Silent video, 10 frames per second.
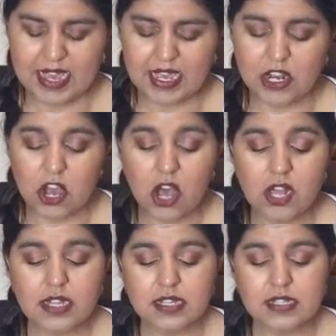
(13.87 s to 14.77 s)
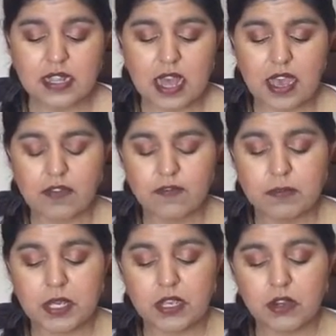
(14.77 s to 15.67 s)
In all his life,
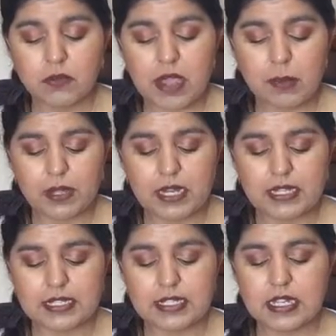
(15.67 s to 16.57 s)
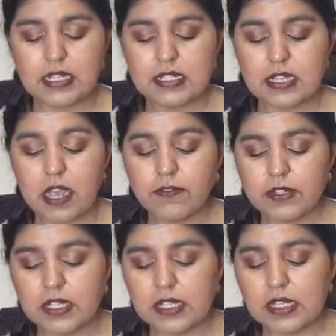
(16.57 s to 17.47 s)
Peter Rabbit had seen
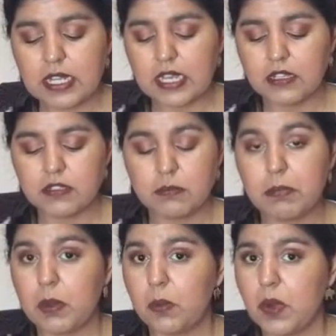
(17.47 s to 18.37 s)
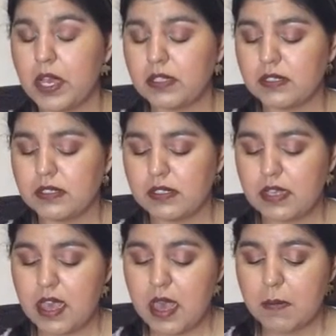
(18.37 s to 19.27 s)
Tufty the Lynx but once.
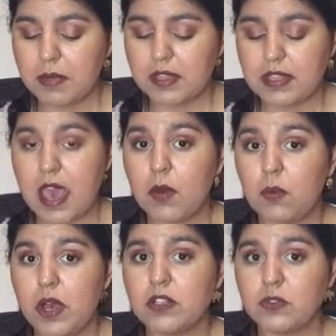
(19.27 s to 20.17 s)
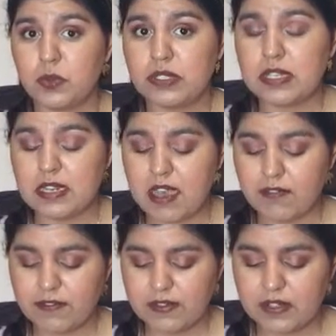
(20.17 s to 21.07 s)
But that once was
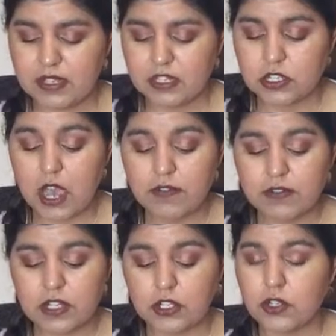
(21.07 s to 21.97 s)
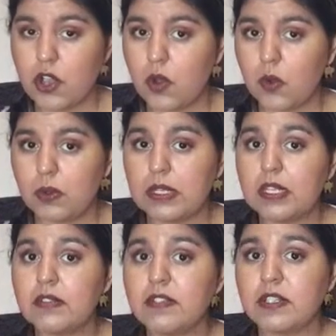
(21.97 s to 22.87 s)
enough. Tufty, you know,
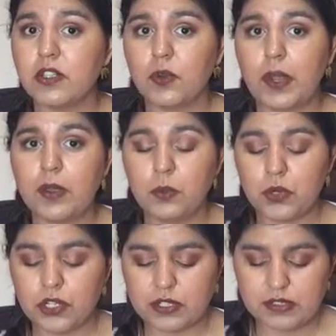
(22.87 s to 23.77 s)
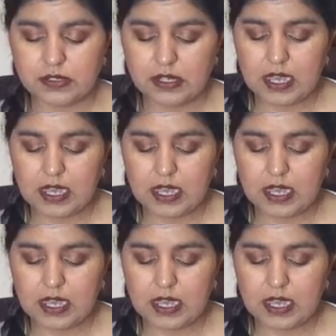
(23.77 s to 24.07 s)
lives in the great woods.